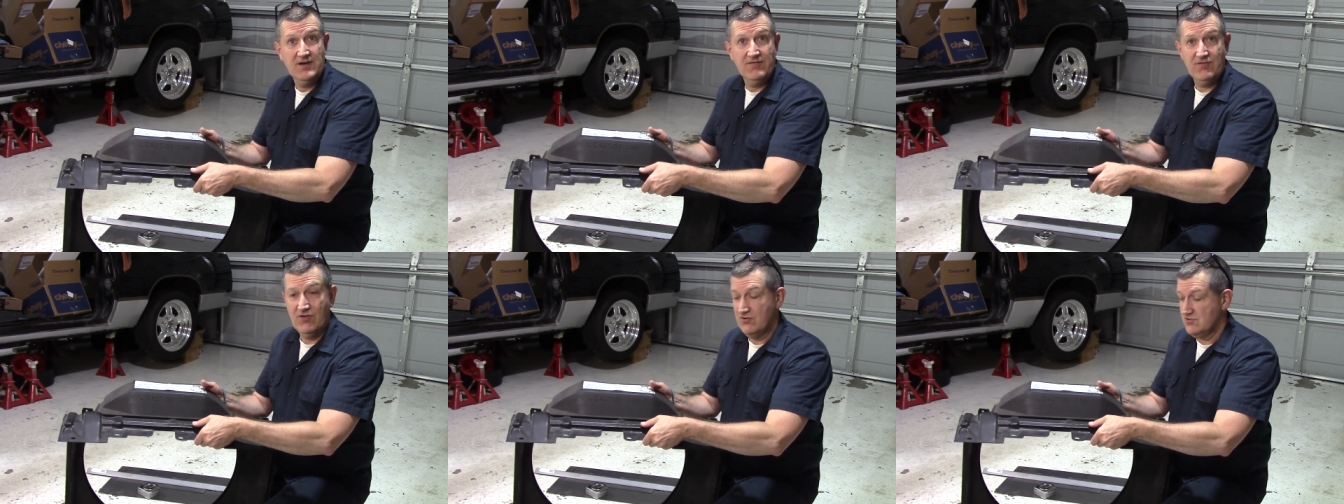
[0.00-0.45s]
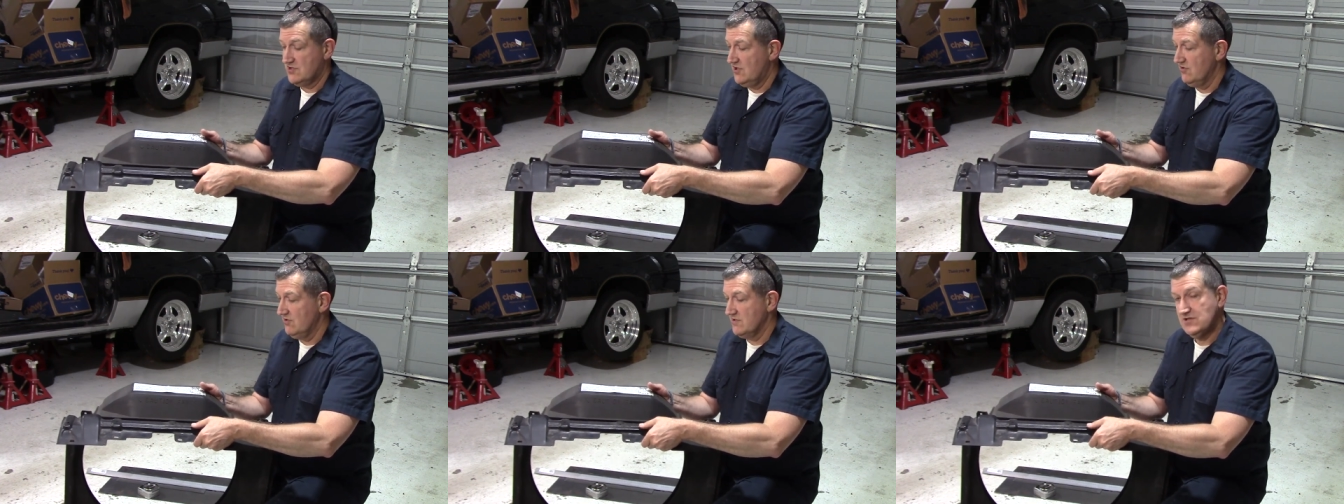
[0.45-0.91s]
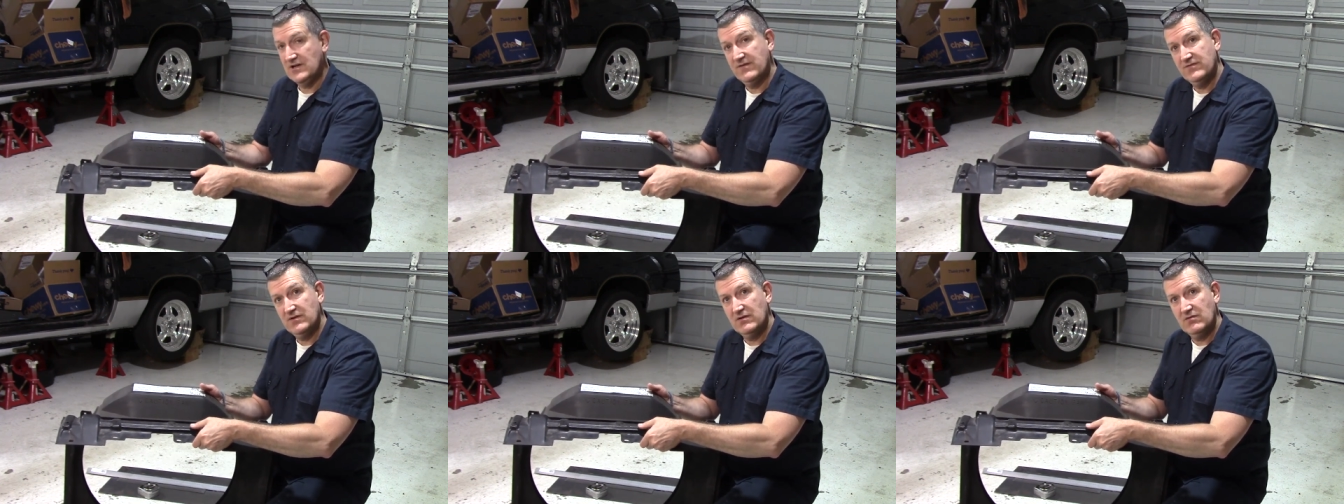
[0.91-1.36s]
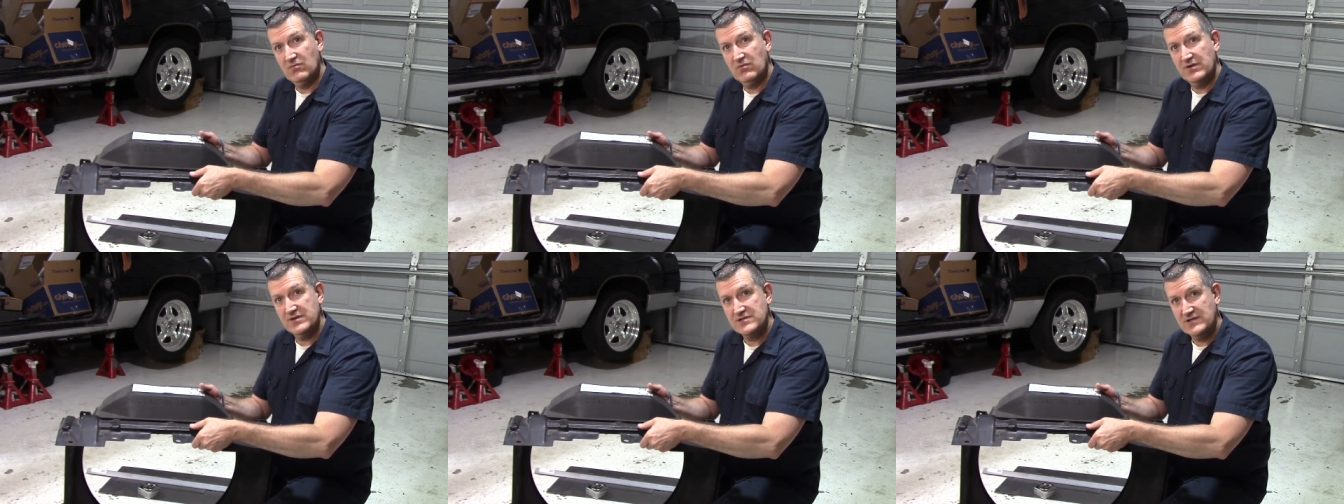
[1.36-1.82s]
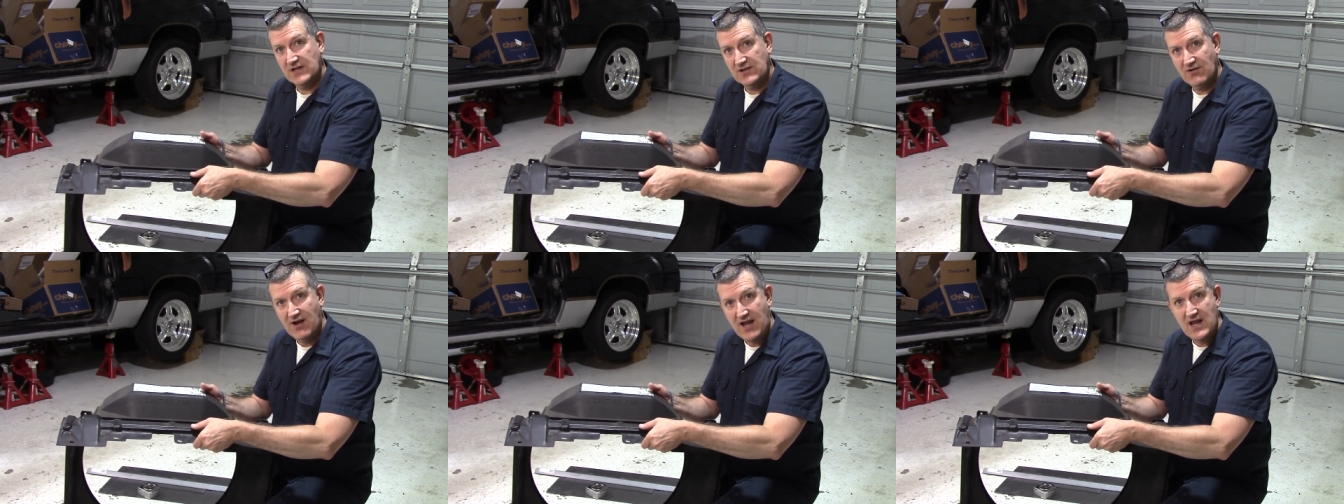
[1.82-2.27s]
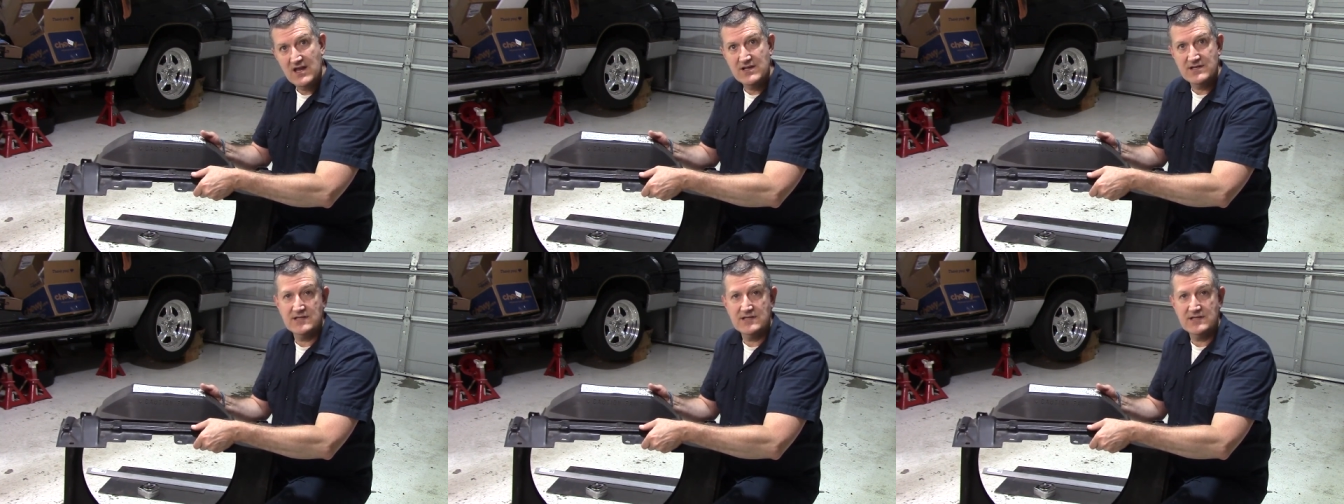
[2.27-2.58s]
for those curious enough to want to stick their hands